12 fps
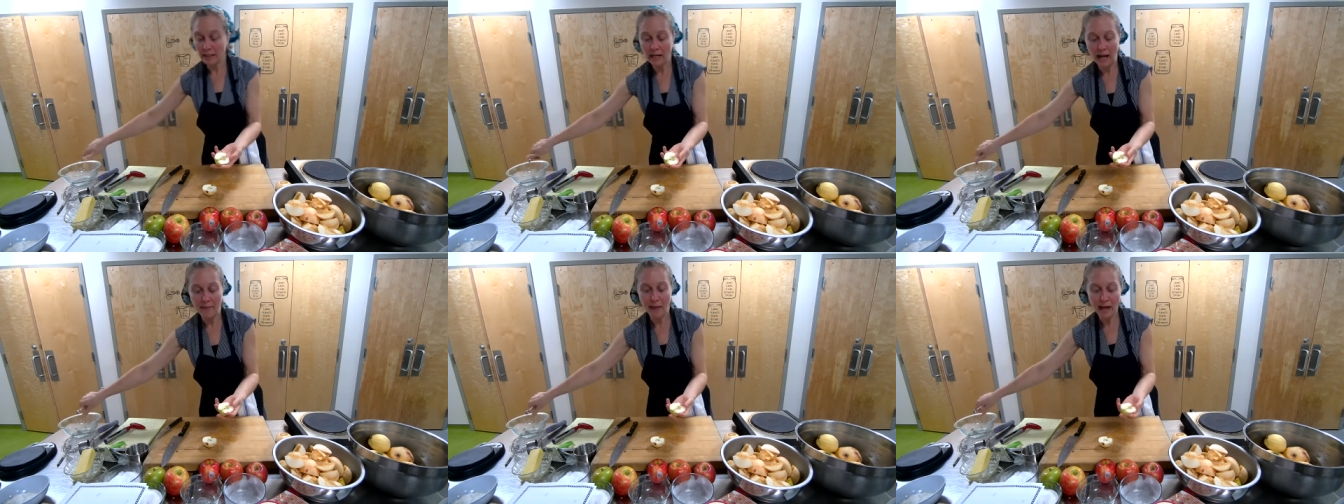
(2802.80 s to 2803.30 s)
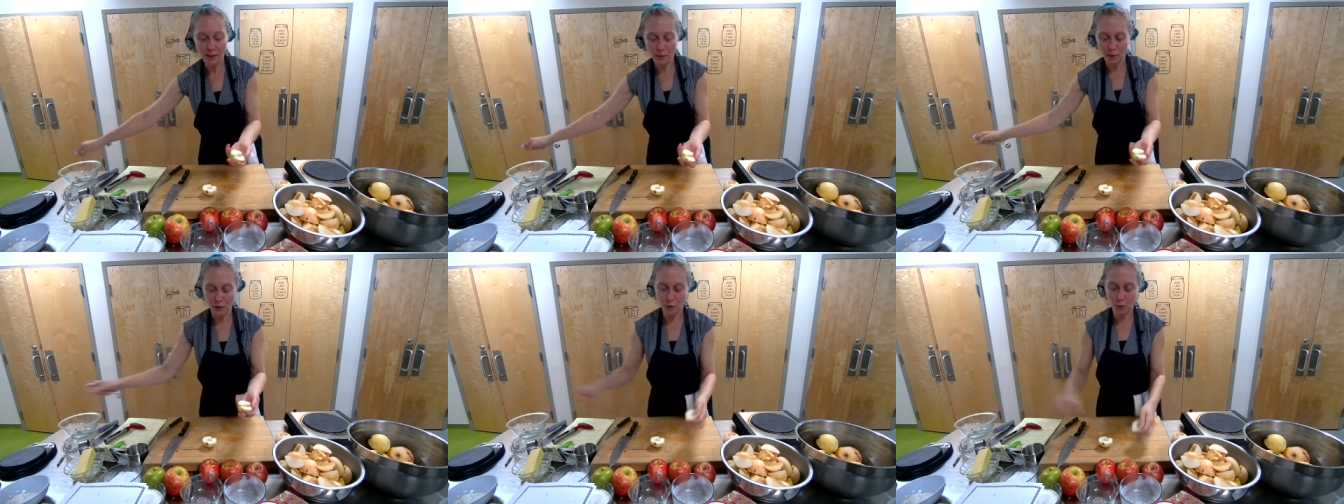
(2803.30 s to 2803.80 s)
And that you
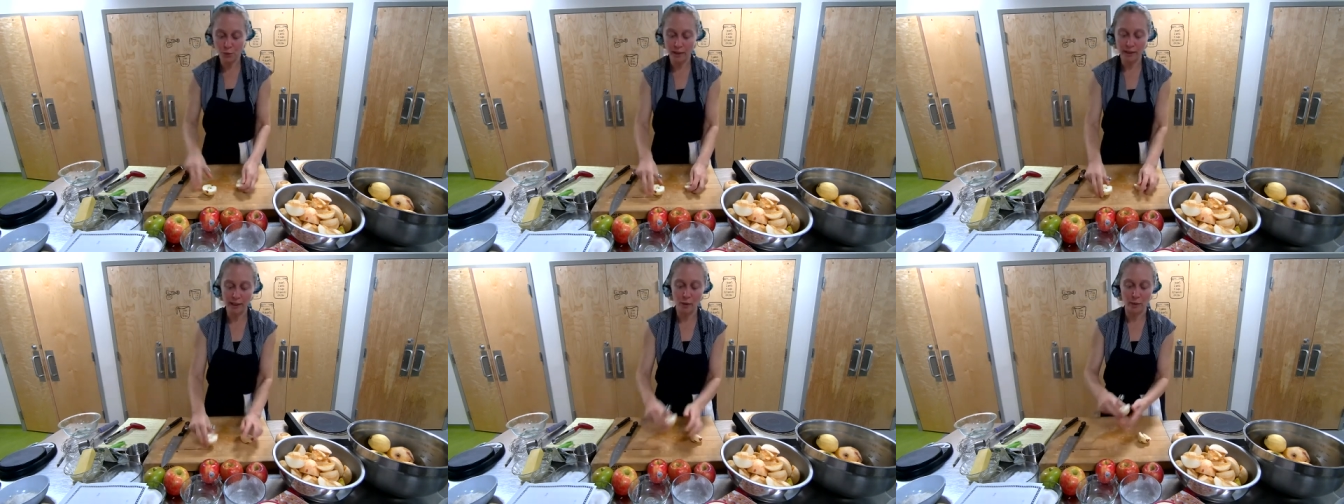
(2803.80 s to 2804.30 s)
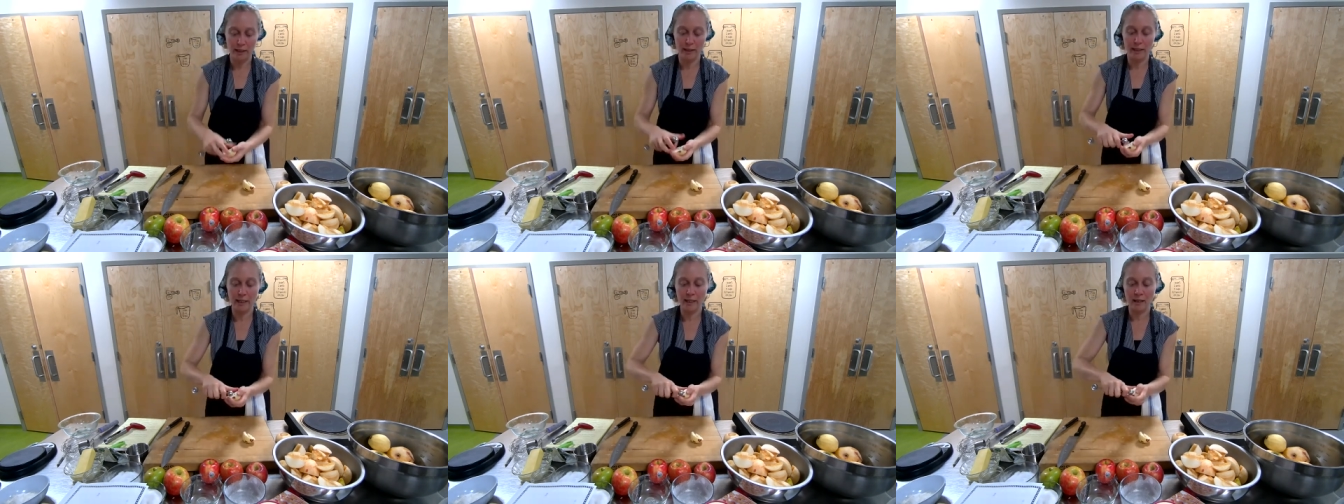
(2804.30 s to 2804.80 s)
can do really
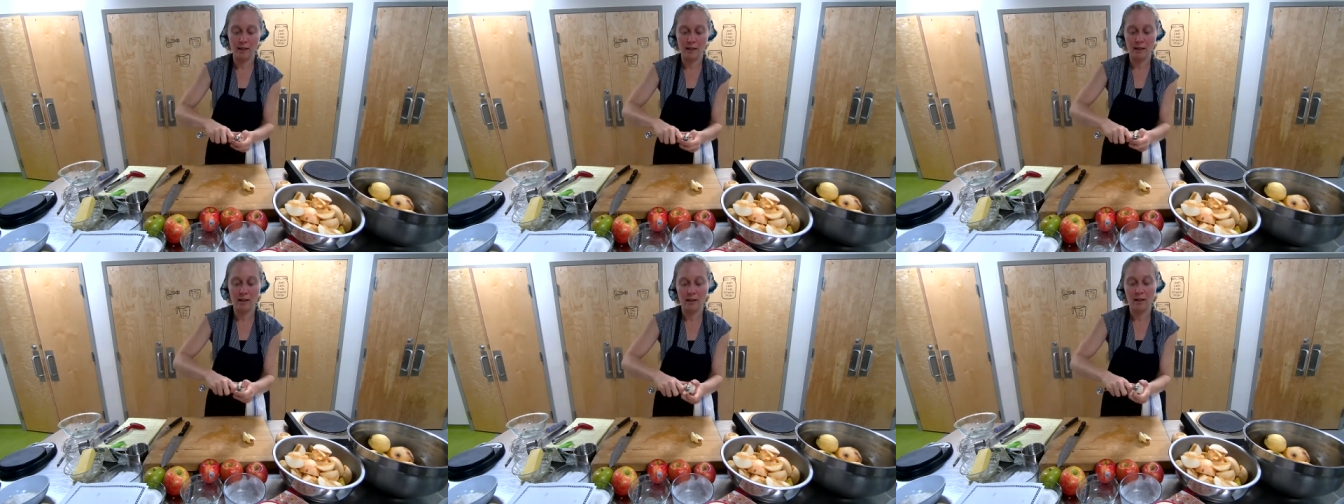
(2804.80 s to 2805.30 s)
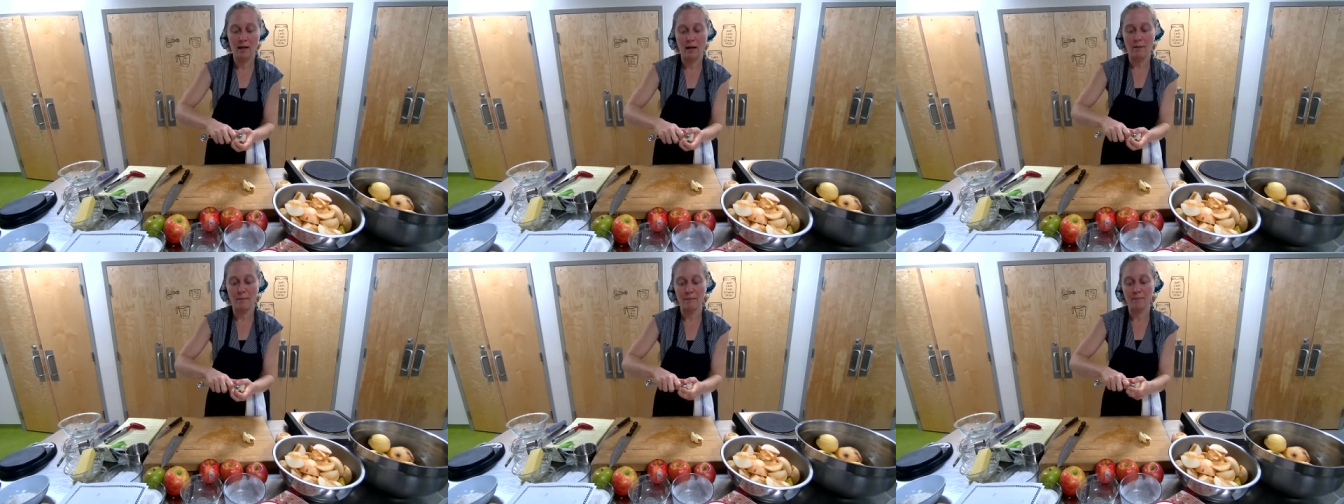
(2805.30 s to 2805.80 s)
quickly,
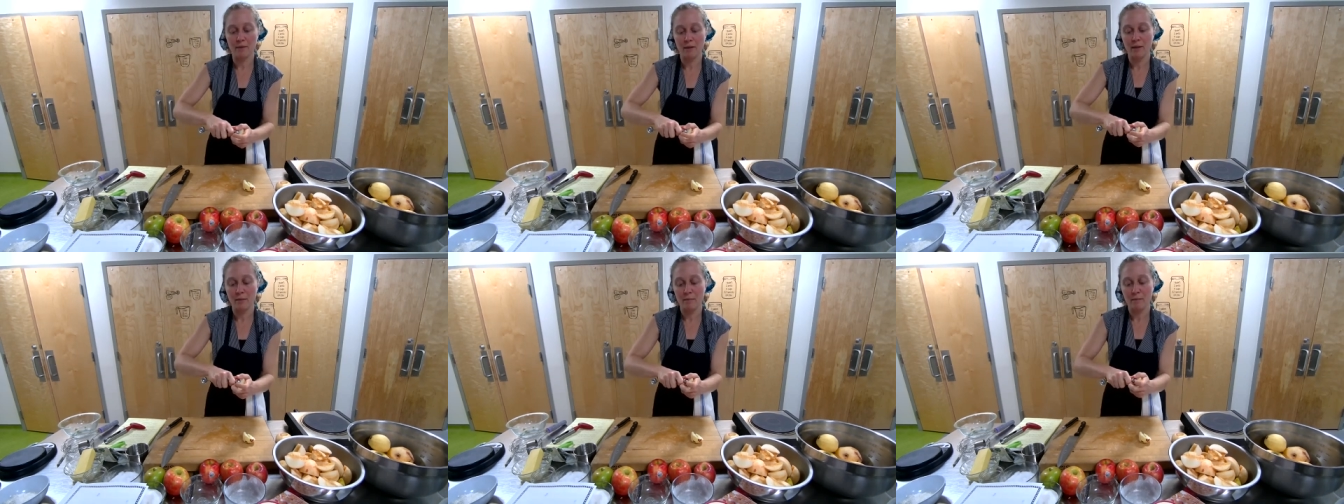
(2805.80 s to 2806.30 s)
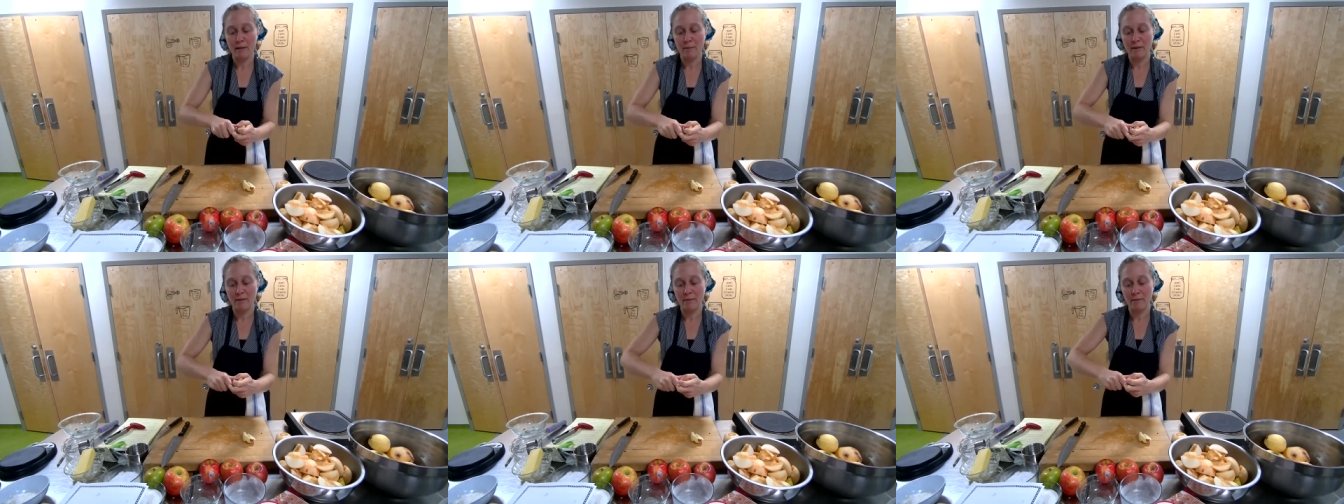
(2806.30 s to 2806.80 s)

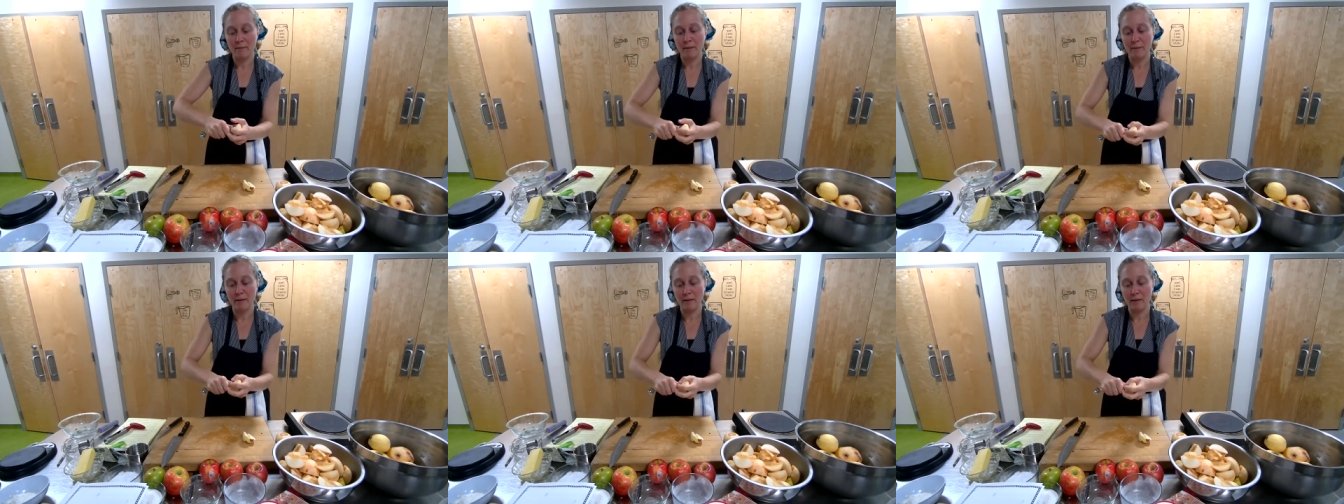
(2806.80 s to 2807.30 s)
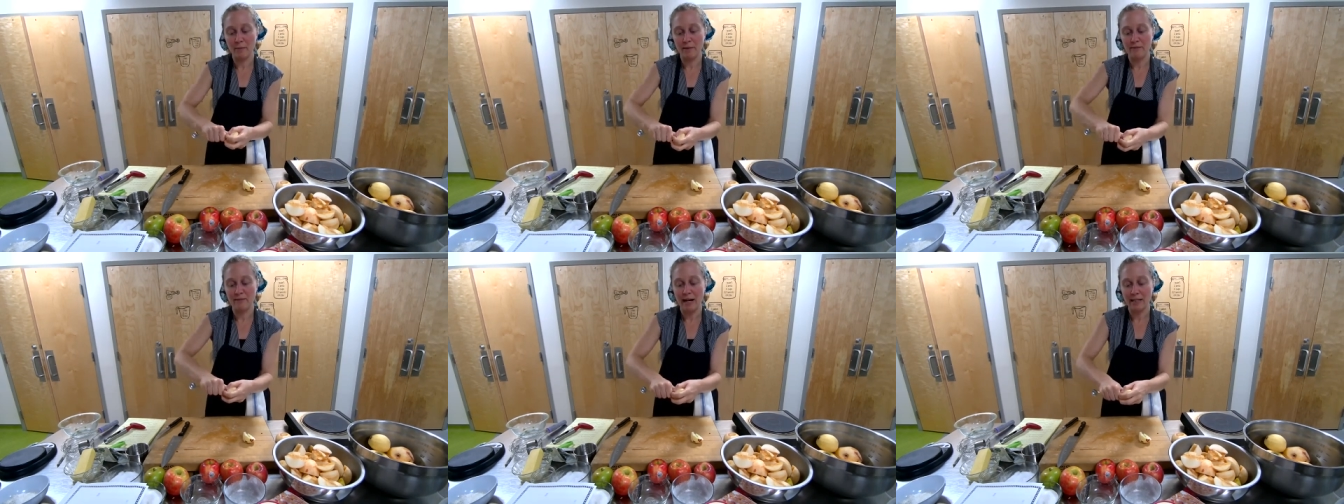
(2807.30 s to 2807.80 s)
maybe a little bit
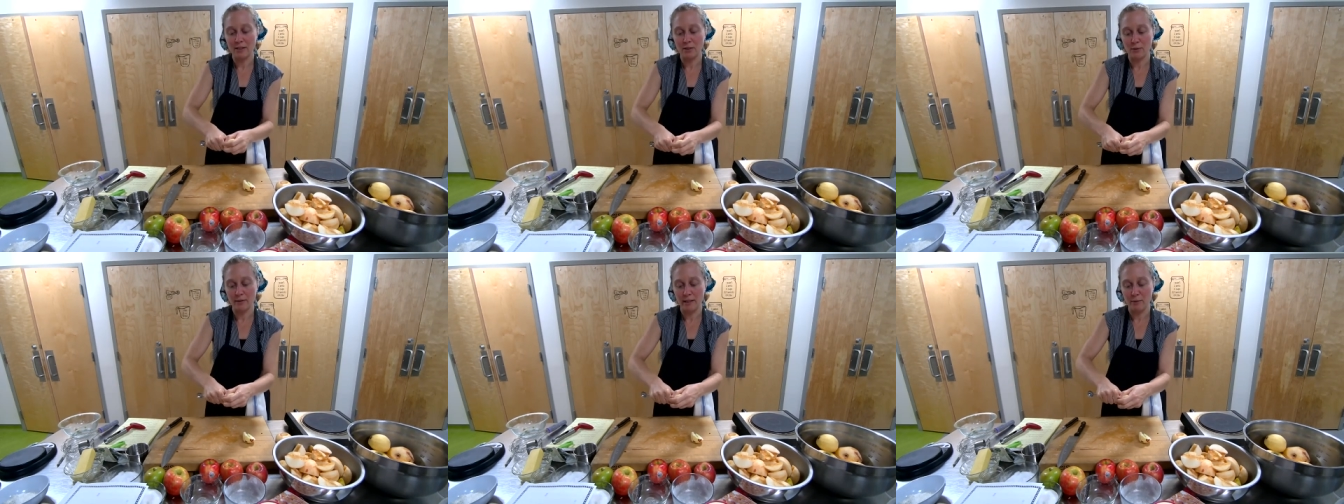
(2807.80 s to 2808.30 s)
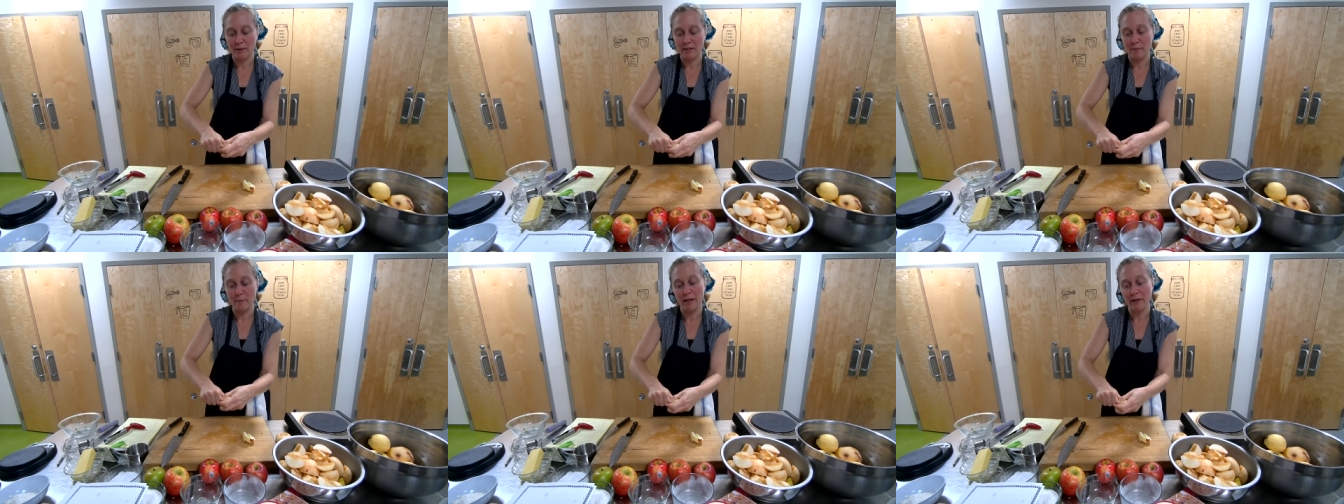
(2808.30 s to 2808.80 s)
faster than with a
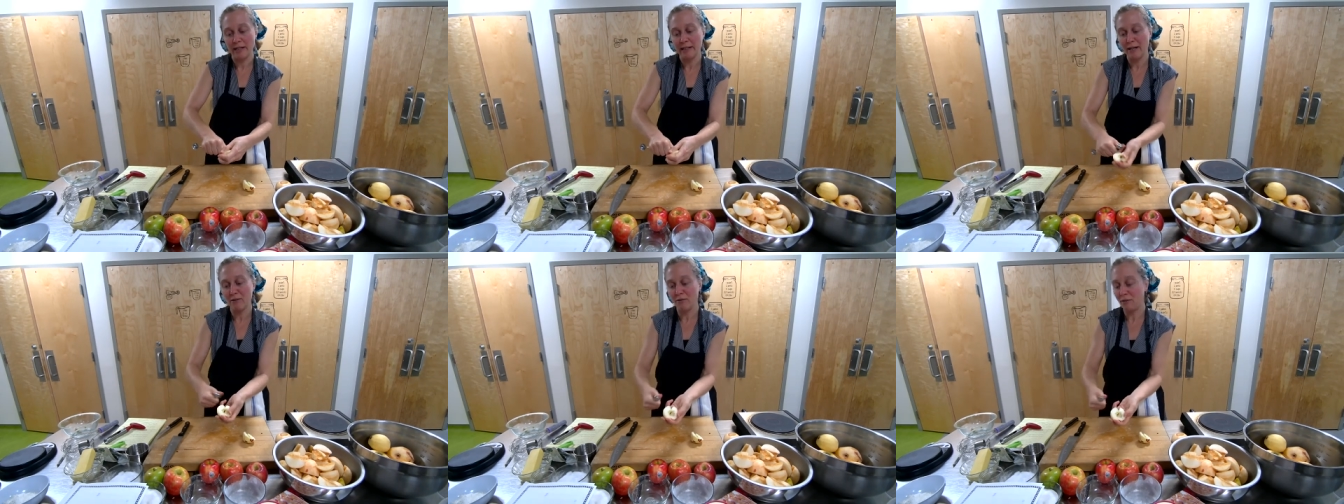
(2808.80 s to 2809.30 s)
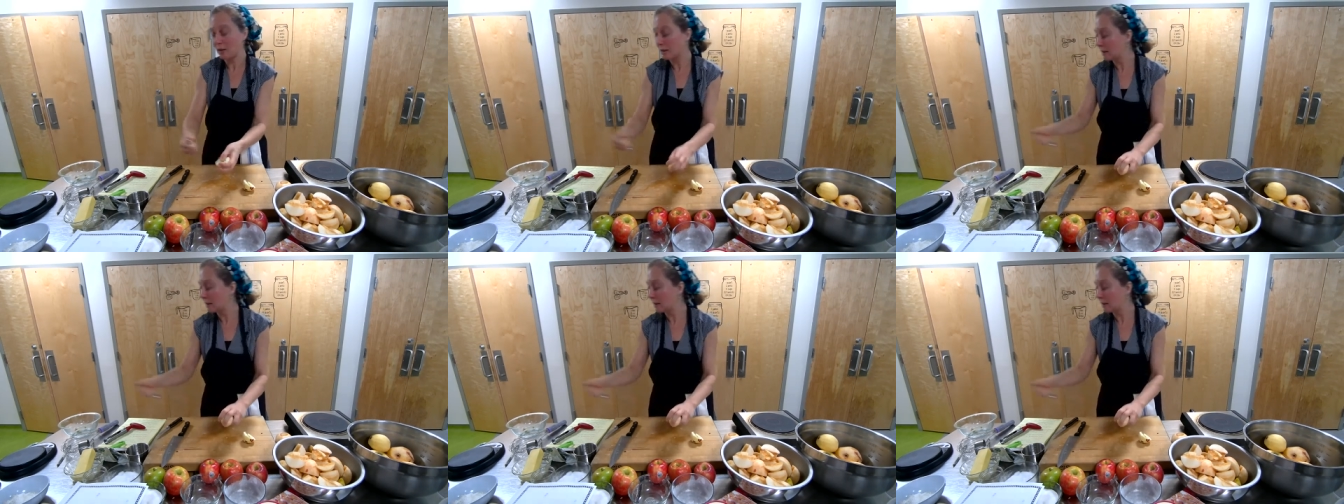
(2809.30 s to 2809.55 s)
paring knife.